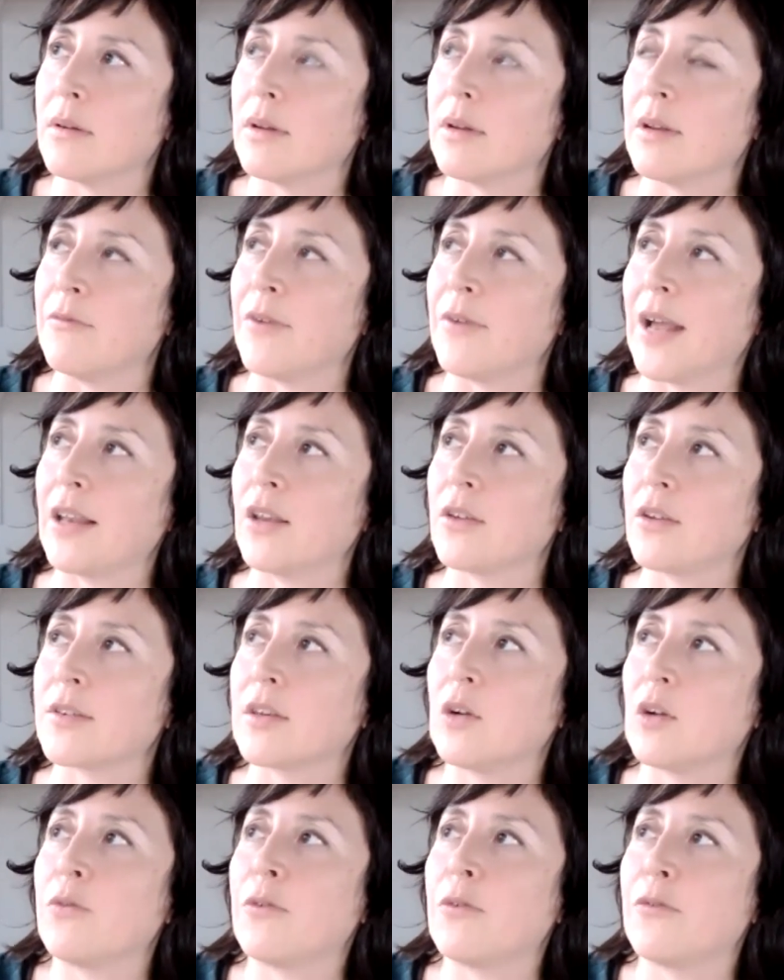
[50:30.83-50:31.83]
eval-
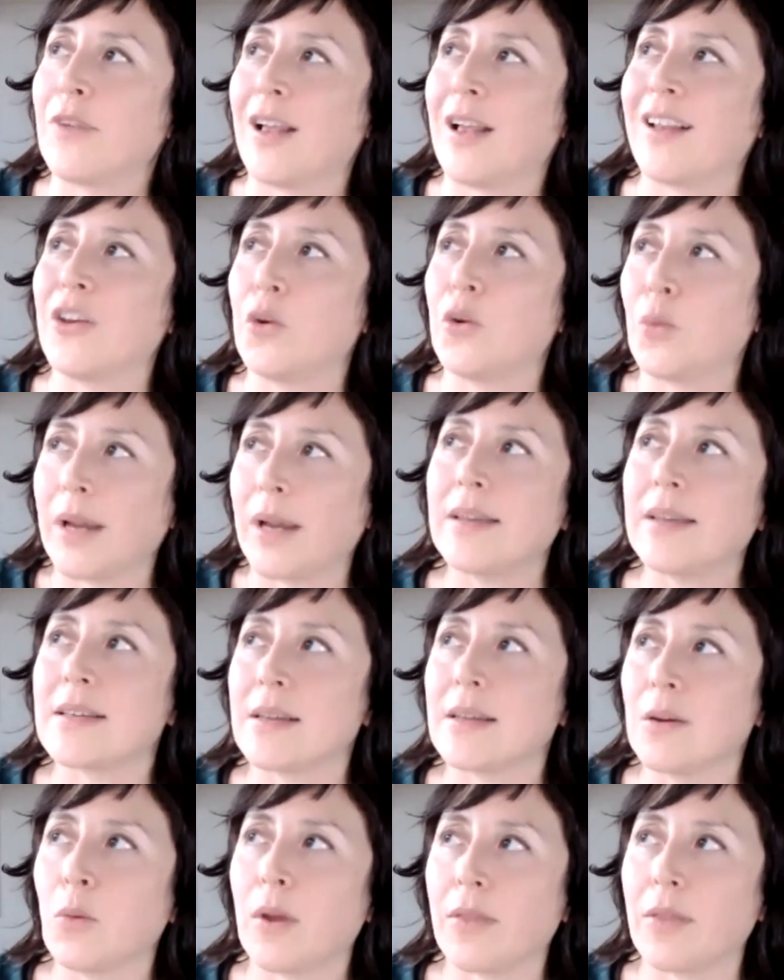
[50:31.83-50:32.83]

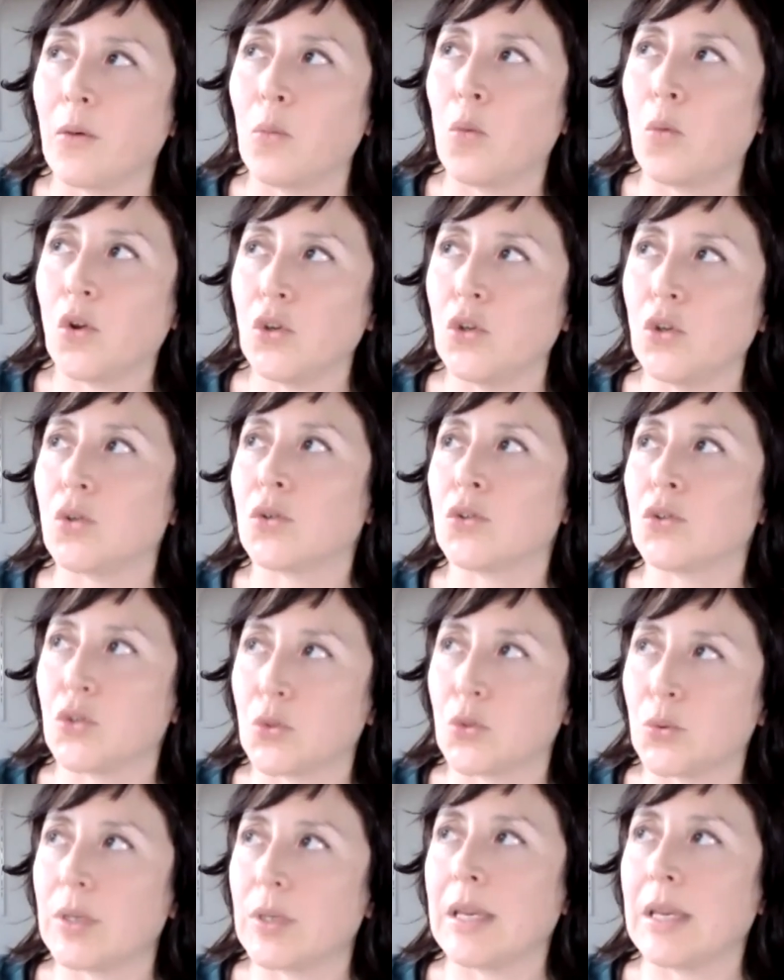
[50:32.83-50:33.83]
self-evaluating whether what you're
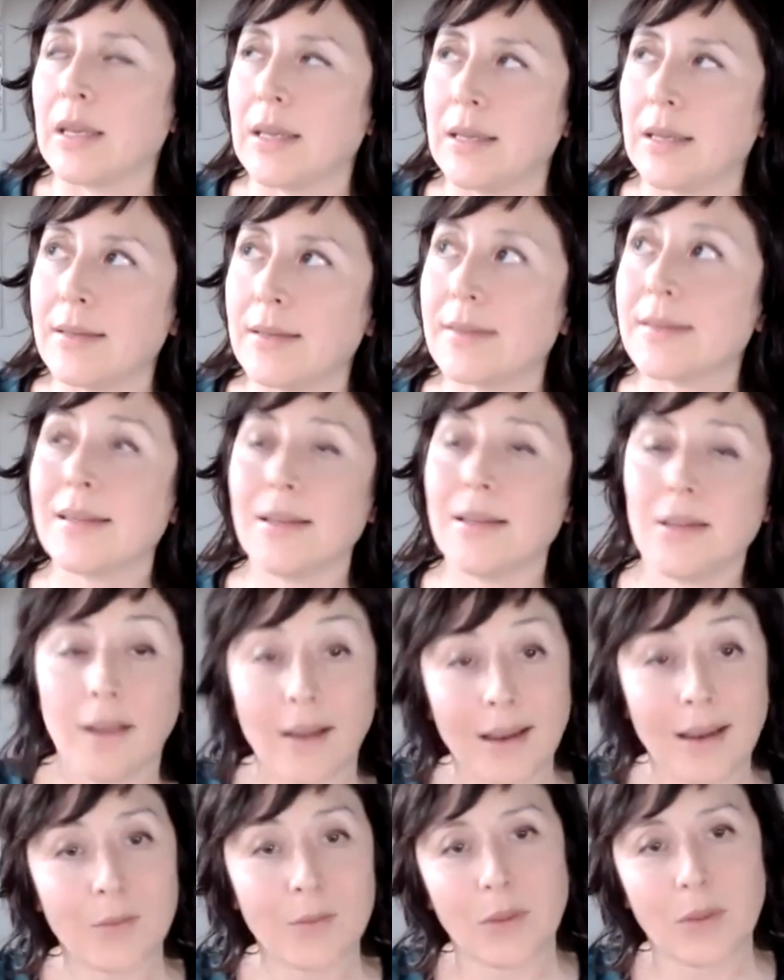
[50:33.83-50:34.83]
doing is in
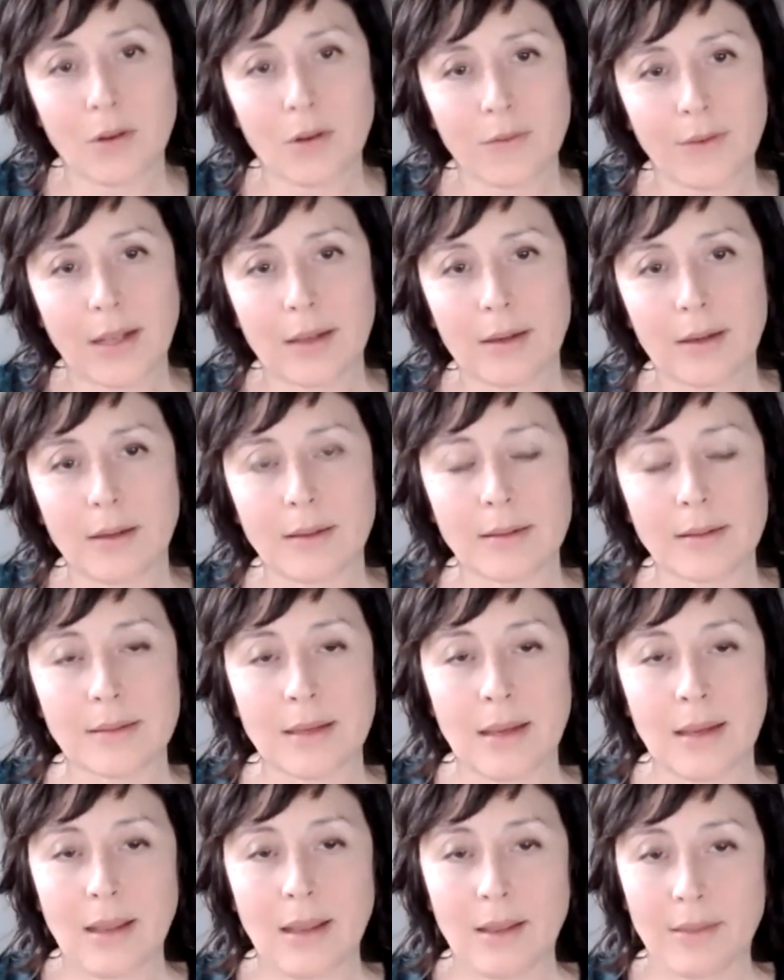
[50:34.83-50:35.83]
line with your
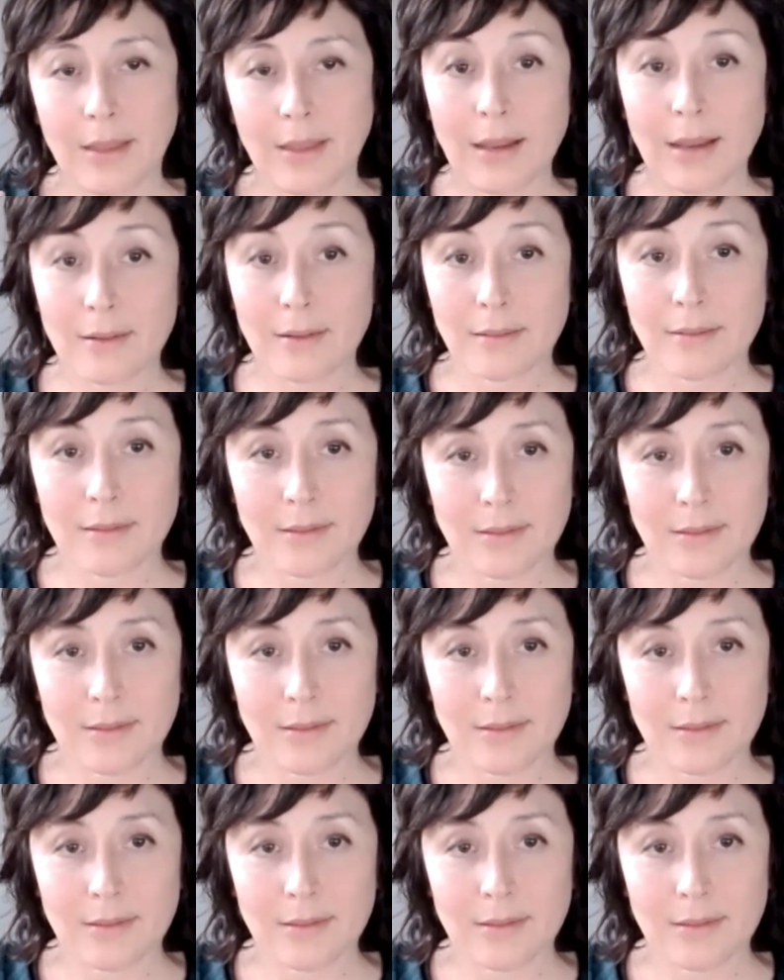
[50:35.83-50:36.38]
values that